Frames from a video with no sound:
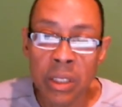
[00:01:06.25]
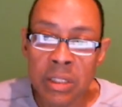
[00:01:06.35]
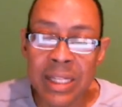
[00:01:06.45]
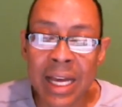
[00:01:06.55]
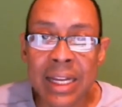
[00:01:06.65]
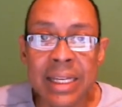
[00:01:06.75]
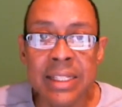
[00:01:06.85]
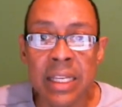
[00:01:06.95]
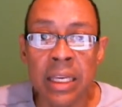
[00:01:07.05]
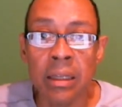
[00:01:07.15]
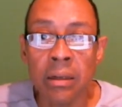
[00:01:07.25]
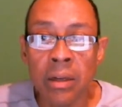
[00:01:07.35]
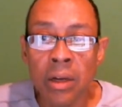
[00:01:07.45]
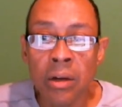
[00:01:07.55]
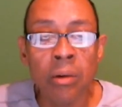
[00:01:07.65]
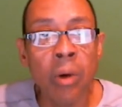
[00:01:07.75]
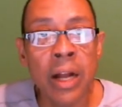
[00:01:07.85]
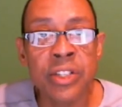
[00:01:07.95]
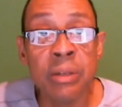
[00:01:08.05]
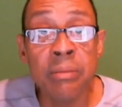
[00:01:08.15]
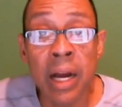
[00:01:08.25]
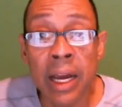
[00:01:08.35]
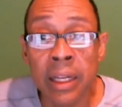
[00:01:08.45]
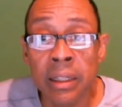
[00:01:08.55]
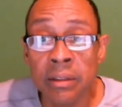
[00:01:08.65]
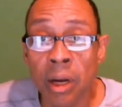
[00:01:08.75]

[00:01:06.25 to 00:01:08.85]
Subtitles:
It's not easy. Or watching my